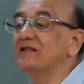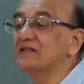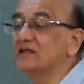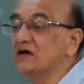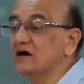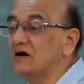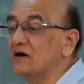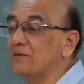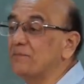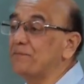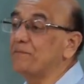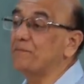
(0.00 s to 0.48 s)

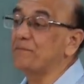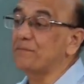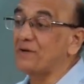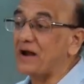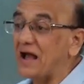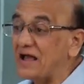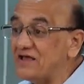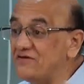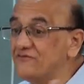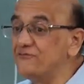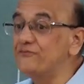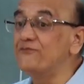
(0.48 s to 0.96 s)
the
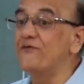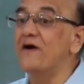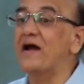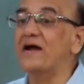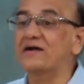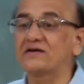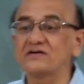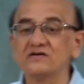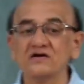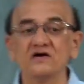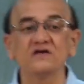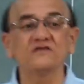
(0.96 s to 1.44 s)
prime
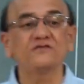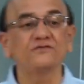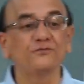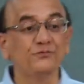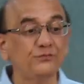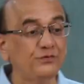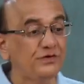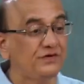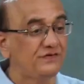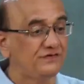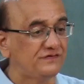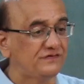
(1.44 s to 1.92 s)
factors
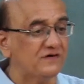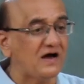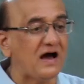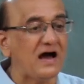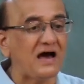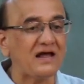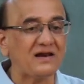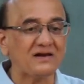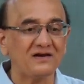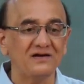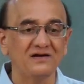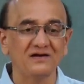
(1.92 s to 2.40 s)
which
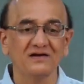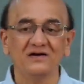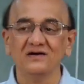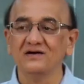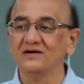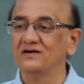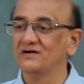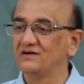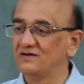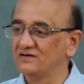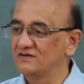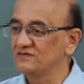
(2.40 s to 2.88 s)
are
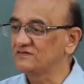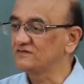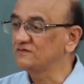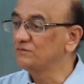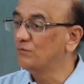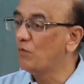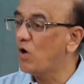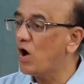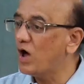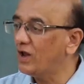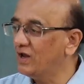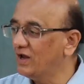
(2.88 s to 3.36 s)

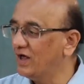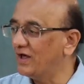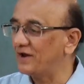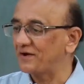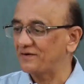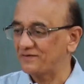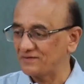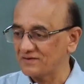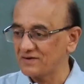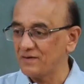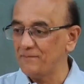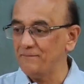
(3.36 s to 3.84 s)
smaller
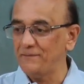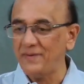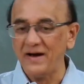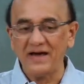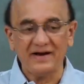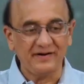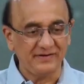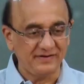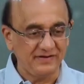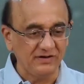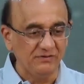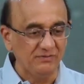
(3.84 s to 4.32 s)

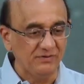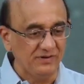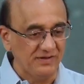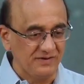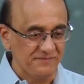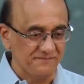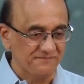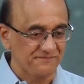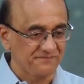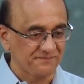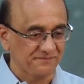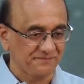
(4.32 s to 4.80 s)
comparatively.
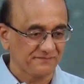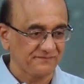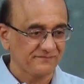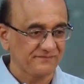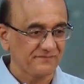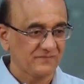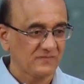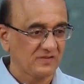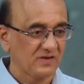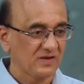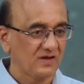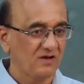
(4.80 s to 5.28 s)

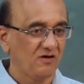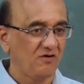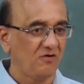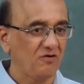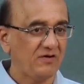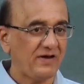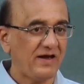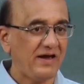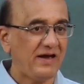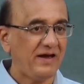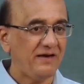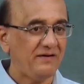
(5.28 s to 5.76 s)

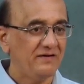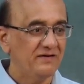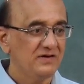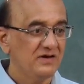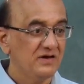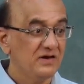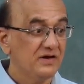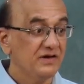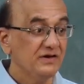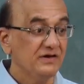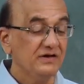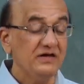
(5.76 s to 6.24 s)
Okay?
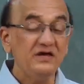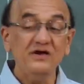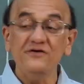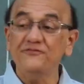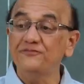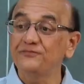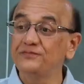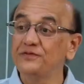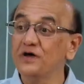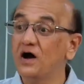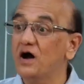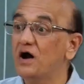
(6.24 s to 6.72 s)

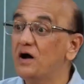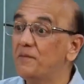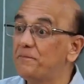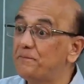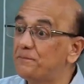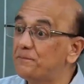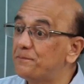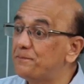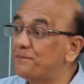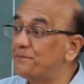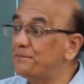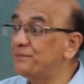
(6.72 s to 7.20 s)
If the
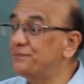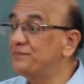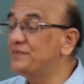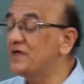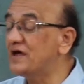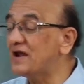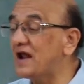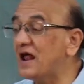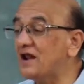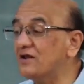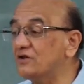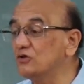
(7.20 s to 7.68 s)

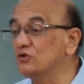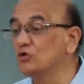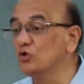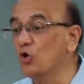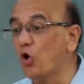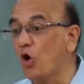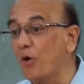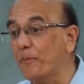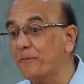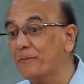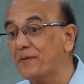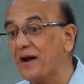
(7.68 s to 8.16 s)
there are
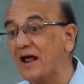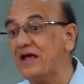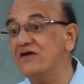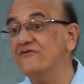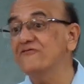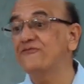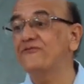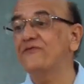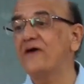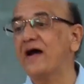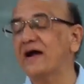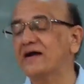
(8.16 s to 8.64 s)
no prime
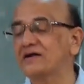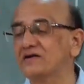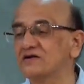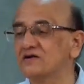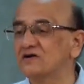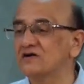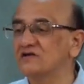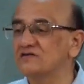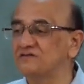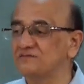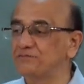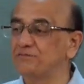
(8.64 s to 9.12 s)

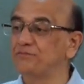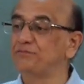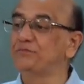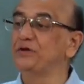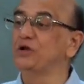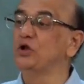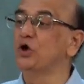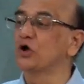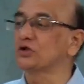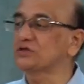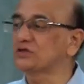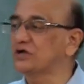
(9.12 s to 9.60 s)
factors
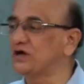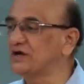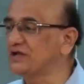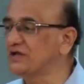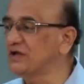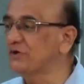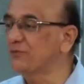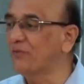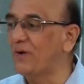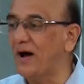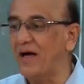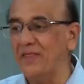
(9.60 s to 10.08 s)
below
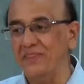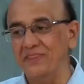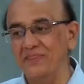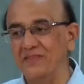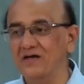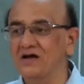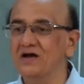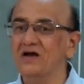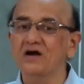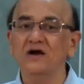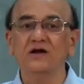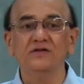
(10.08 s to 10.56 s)
31,
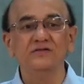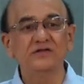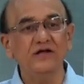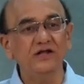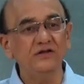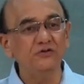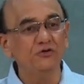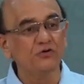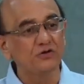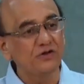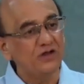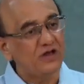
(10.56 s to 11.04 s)
then
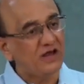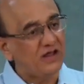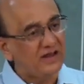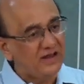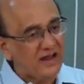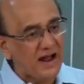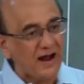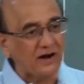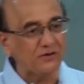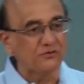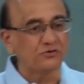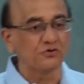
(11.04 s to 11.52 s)
you really
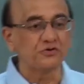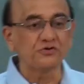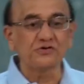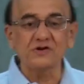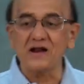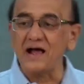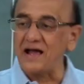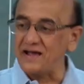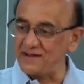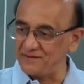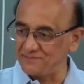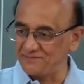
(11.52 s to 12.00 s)
have to
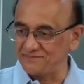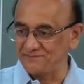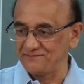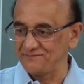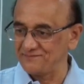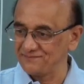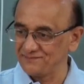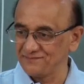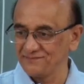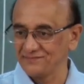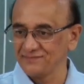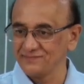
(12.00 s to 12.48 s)
try.
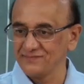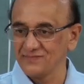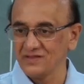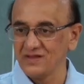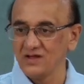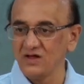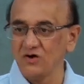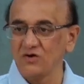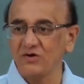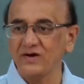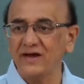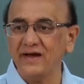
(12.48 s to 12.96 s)

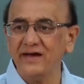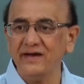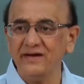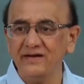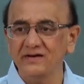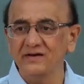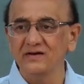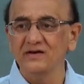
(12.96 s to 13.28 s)
Okay?